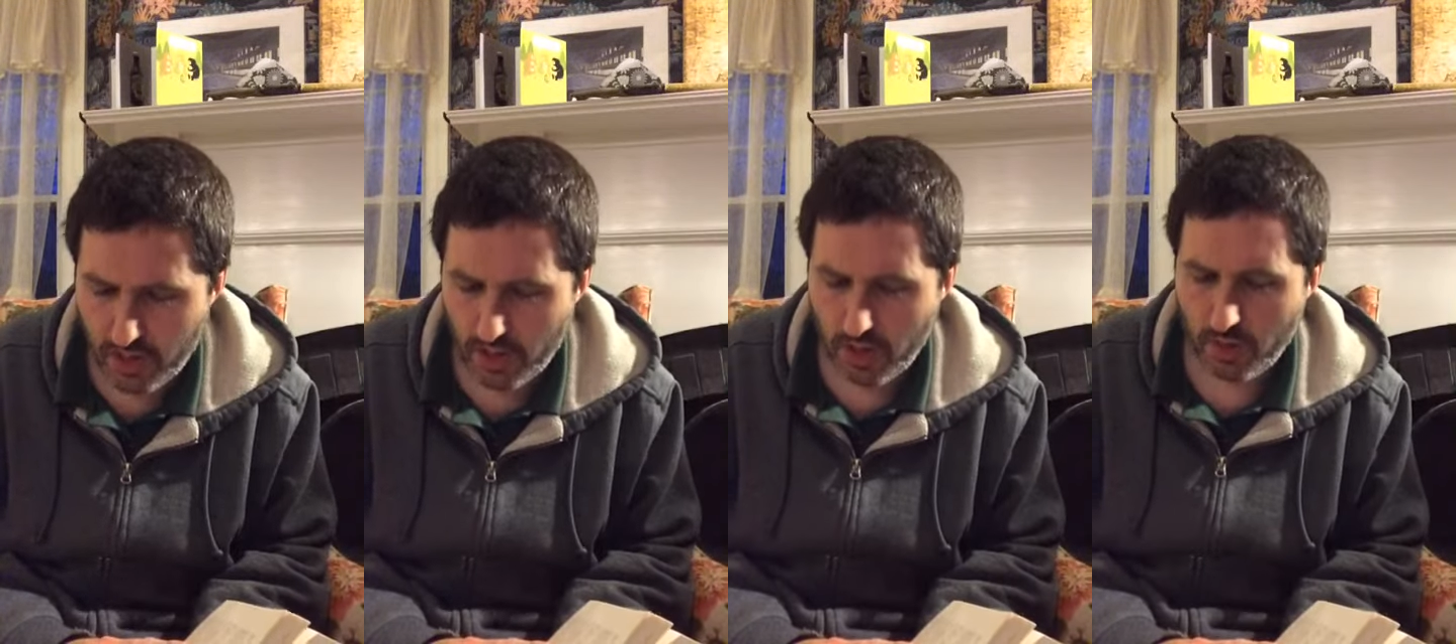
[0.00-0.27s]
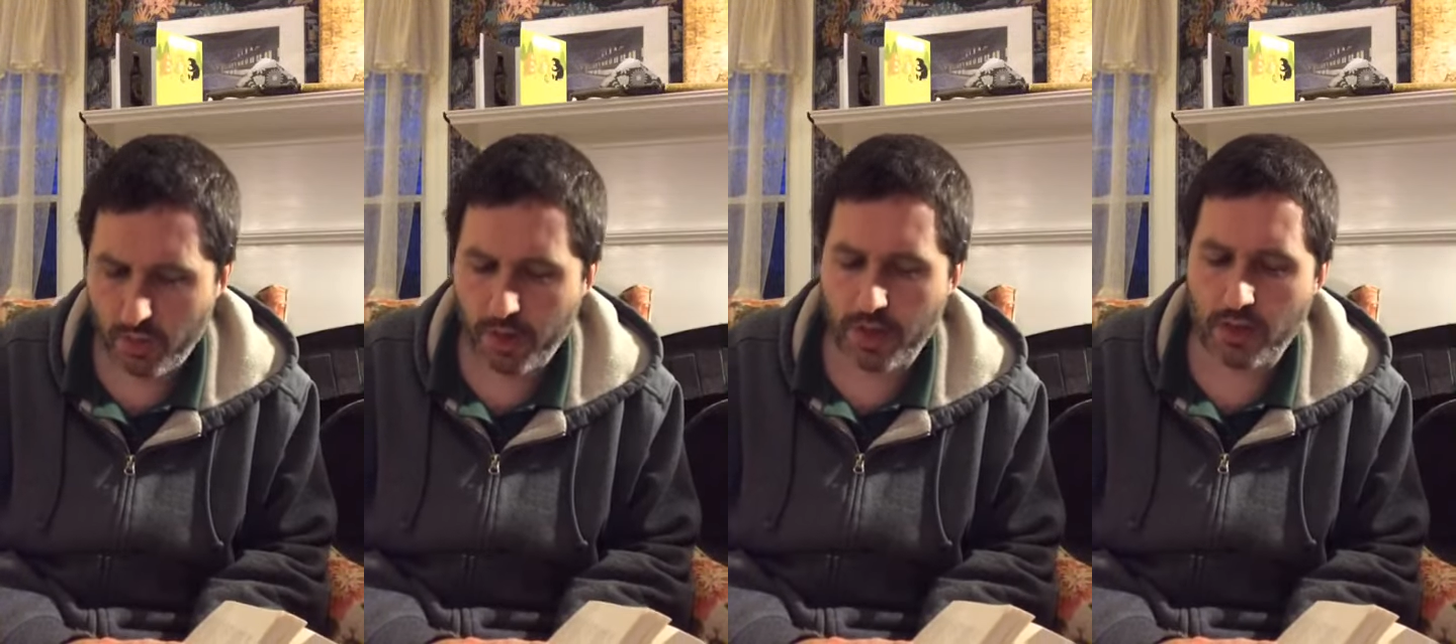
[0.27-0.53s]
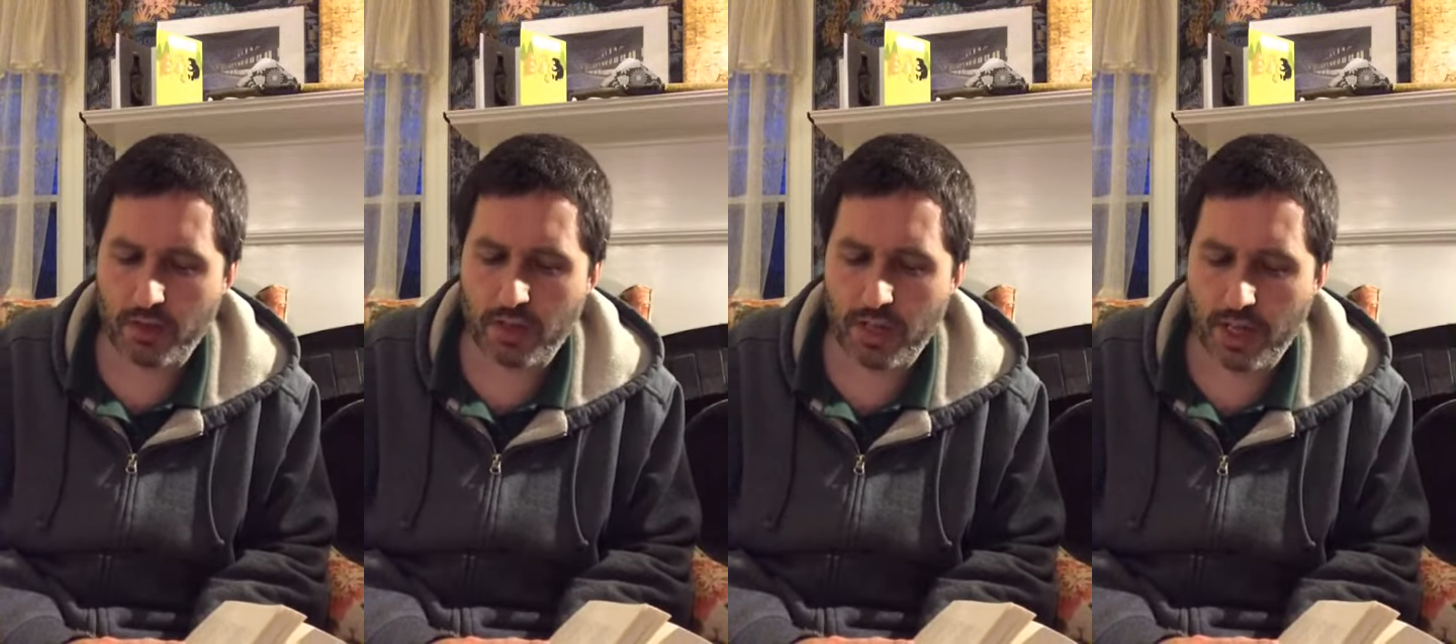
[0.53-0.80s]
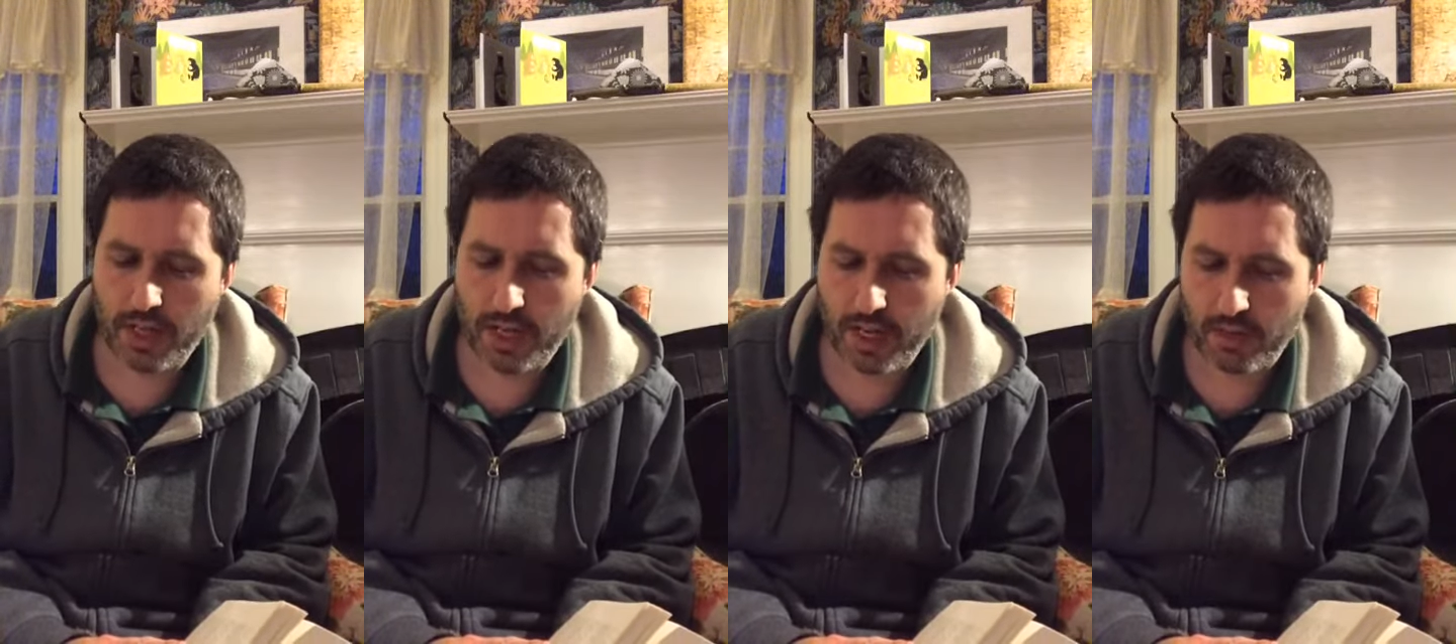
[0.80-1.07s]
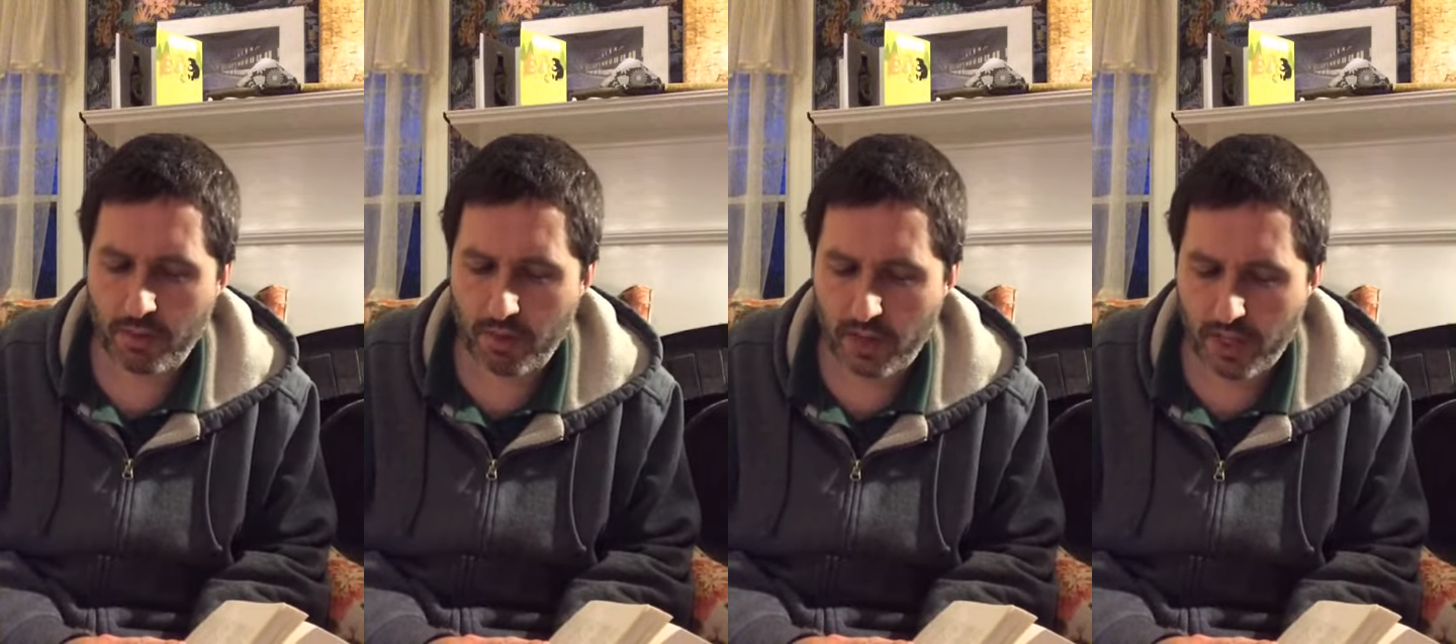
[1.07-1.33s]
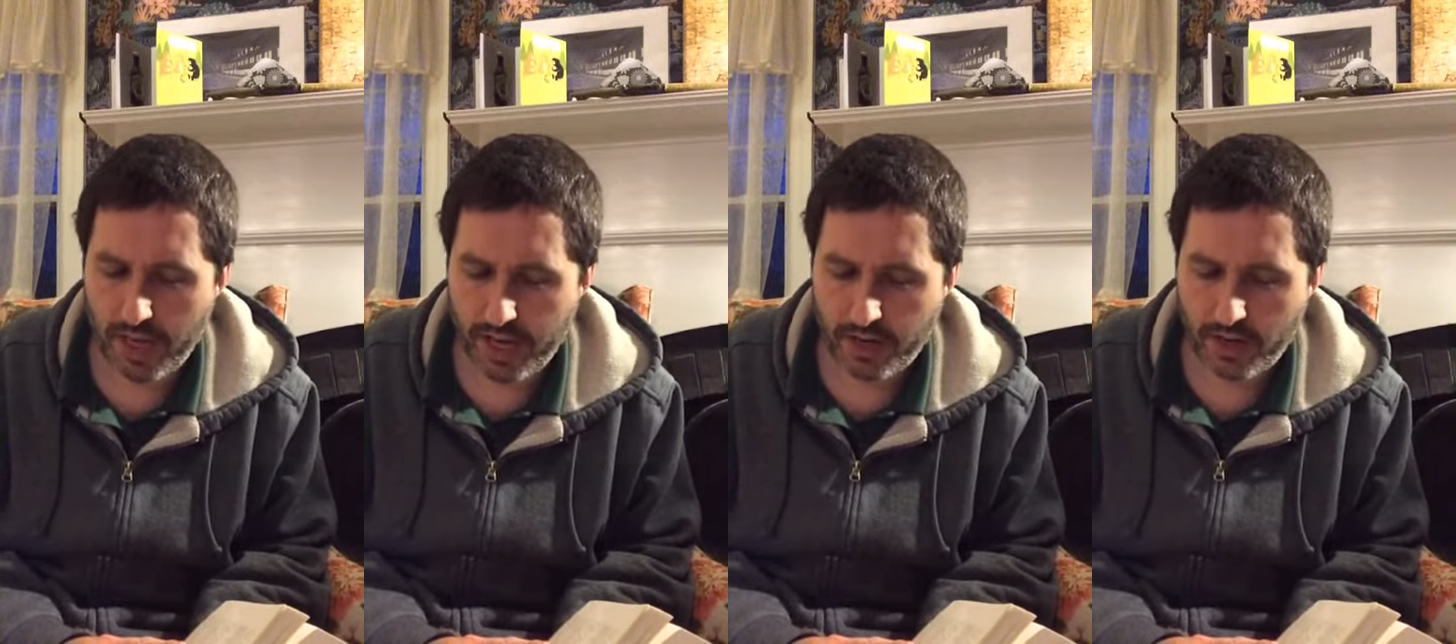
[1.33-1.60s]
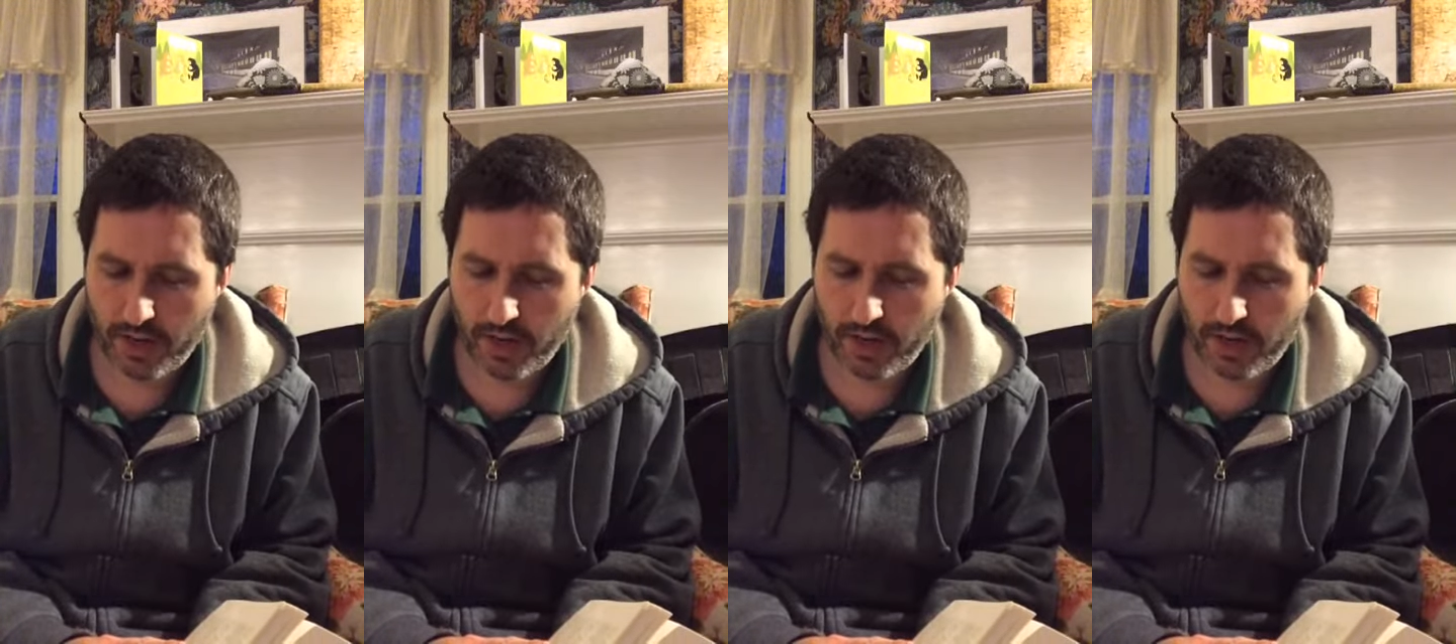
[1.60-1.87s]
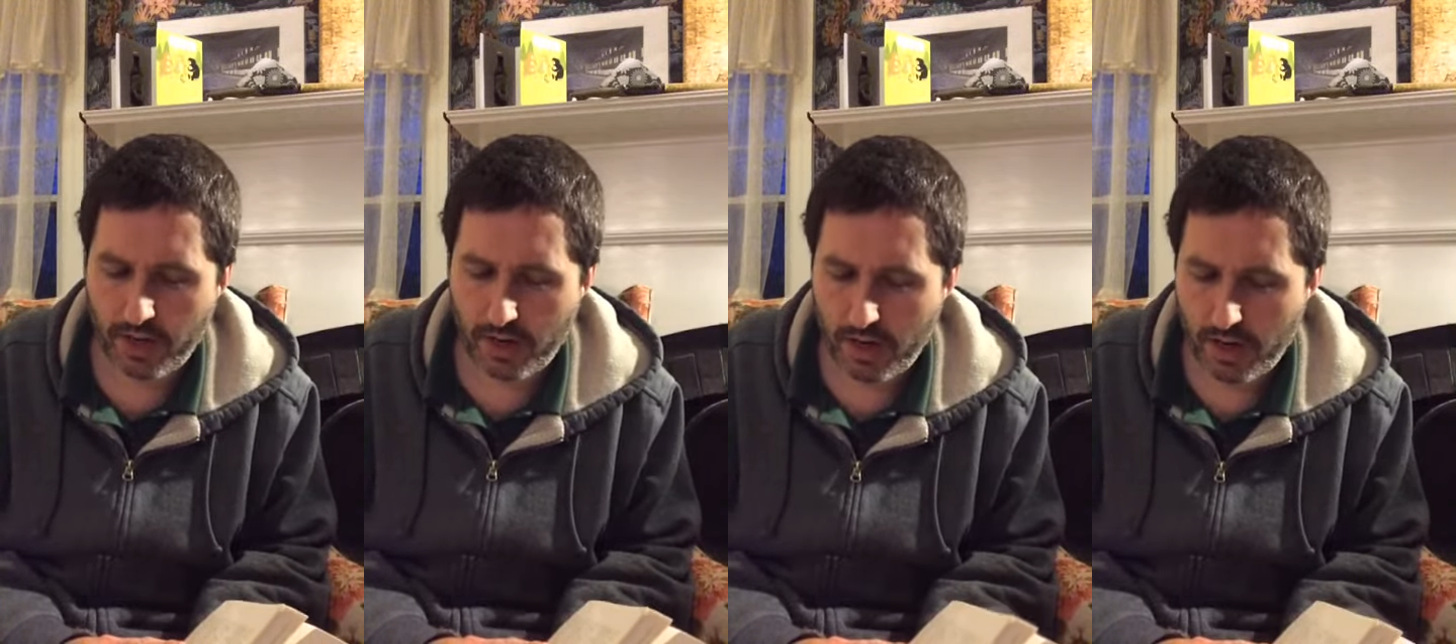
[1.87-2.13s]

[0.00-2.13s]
her when you see him slash her.